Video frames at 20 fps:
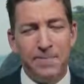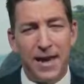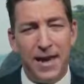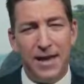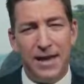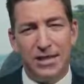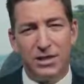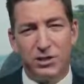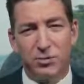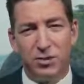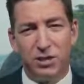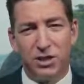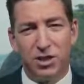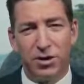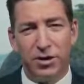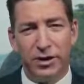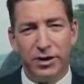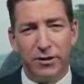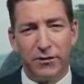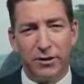And as a
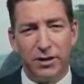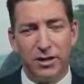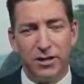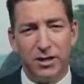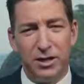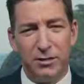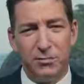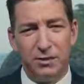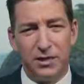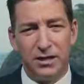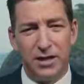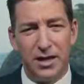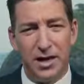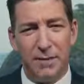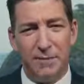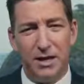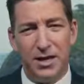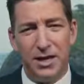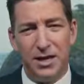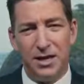result, Hillary Clinton was the
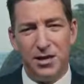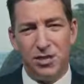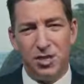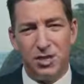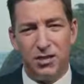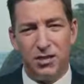nominee and she